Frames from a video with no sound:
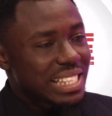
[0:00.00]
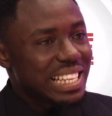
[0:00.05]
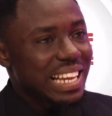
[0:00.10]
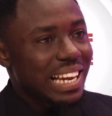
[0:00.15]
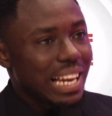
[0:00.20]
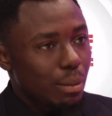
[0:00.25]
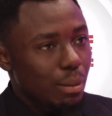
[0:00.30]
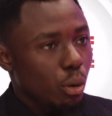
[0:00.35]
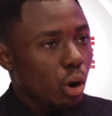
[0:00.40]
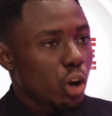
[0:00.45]
a
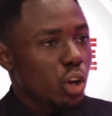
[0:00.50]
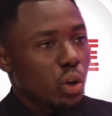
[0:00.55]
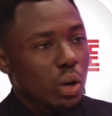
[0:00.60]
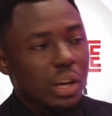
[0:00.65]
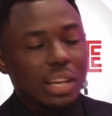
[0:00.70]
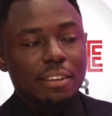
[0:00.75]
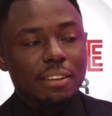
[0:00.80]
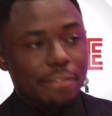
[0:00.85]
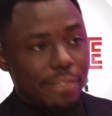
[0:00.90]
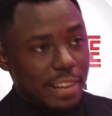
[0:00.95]
labor union in
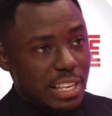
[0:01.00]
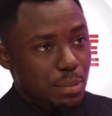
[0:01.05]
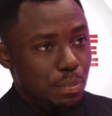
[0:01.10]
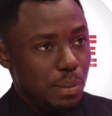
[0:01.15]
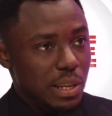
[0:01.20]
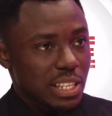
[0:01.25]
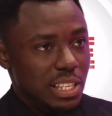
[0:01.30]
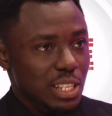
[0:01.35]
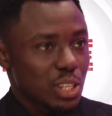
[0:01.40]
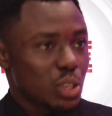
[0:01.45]
the first
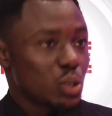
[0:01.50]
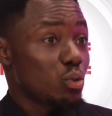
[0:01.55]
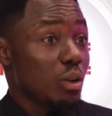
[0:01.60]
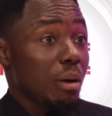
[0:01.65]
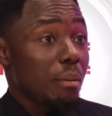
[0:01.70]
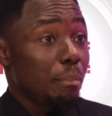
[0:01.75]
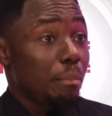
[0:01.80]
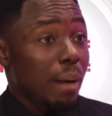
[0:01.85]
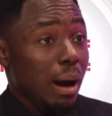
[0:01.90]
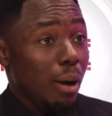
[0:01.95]
place is to
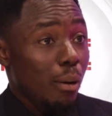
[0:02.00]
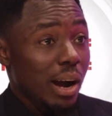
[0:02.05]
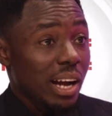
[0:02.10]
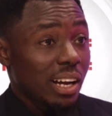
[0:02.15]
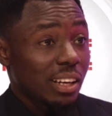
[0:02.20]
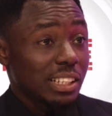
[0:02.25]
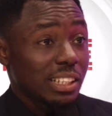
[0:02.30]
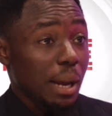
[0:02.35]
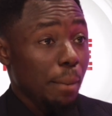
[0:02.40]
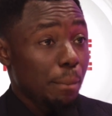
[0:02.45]
empower
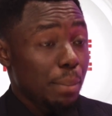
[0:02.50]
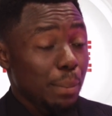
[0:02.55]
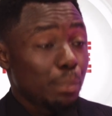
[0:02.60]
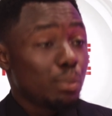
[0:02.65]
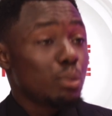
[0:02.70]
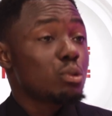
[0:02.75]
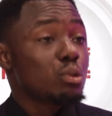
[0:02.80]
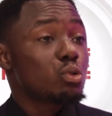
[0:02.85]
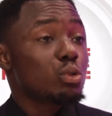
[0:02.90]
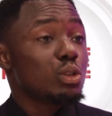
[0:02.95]
their
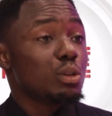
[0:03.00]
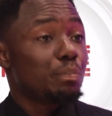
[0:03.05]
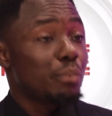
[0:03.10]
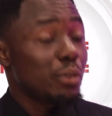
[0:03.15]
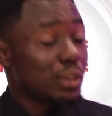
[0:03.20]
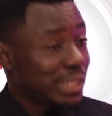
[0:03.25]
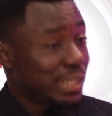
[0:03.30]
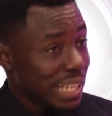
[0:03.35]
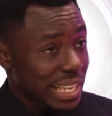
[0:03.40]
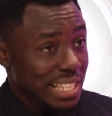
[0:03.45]
people to
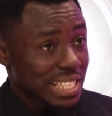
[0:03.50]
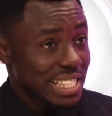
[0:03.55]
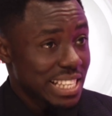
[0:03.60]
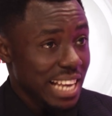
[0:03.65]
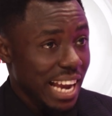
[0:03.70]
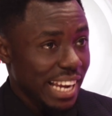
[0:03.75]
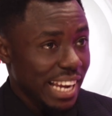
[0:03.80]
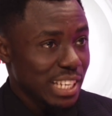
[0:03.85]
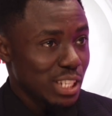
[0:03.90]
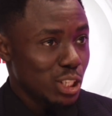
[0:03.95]
protect
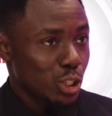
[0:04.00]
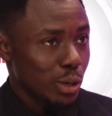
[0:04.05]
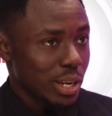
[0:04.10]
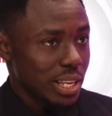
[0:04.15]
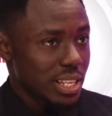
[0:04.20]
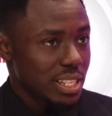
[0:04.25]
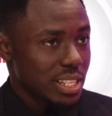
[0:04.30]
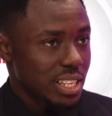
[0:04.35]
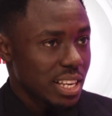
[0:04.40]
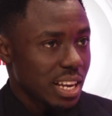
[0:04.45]
their
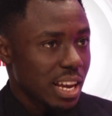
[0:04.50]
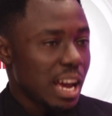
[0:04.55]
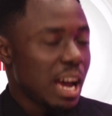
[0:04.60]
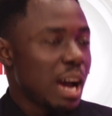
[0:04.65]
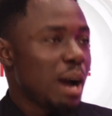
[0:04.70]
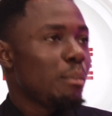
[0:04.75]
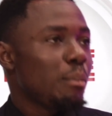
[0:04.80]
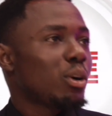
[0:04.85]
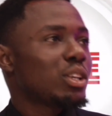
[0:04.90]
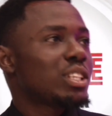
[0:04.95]
interests.
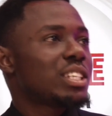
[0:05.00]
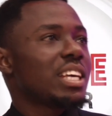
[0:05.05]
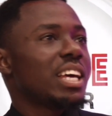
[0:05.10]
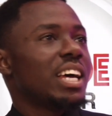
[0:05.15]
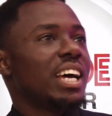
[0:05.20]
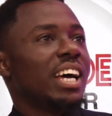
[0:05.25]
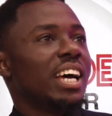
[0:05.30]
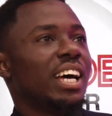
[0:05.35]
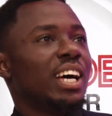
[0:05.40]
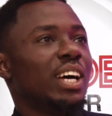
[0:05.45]
But
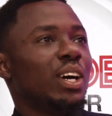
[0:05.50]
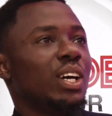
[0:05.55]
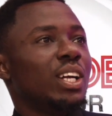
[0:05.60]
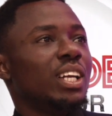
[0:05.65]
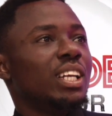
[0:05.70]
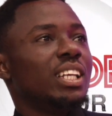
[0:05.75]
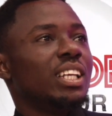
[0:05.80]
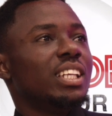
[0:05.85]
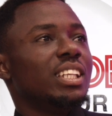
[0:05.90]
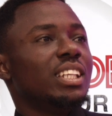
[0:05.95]

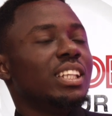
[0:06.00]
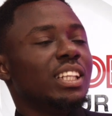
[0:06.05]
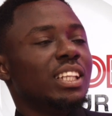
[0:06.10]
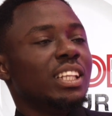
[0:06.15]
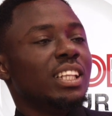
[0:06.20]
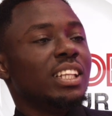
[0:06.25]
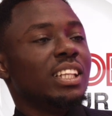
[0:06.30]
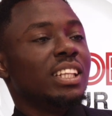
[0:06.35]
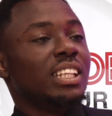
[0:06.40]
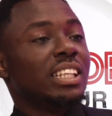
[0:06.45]

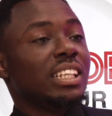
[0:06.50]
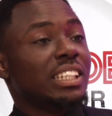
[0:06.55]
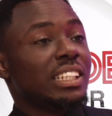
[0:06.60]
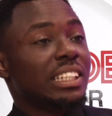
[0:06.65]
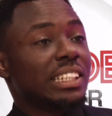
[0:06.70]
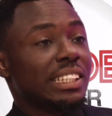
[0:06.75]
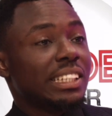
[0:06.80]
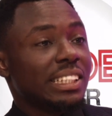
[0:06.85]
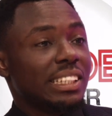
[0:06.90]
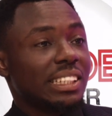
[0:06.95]
the